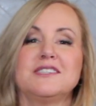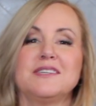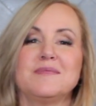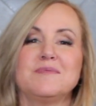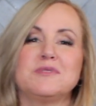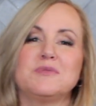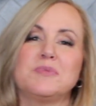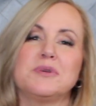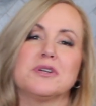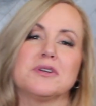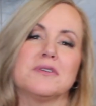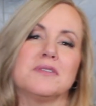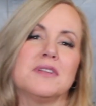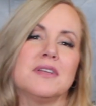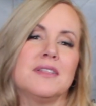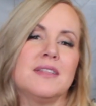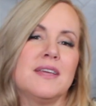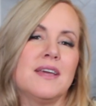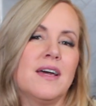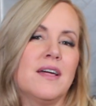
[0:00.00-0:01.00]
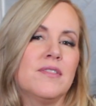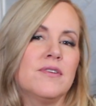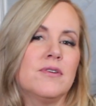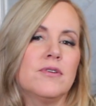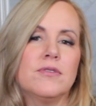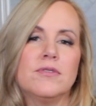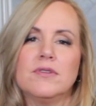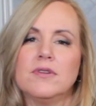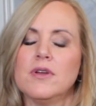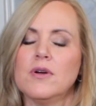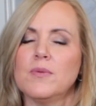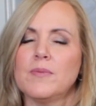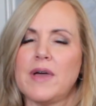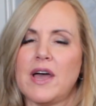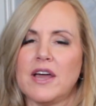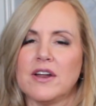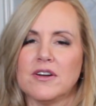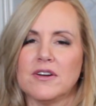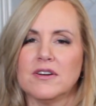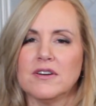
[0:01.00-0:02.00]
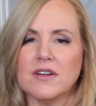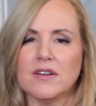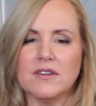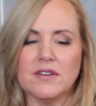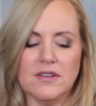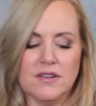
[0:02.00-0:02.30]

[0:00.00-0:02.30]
seems bigger than the other, no matter.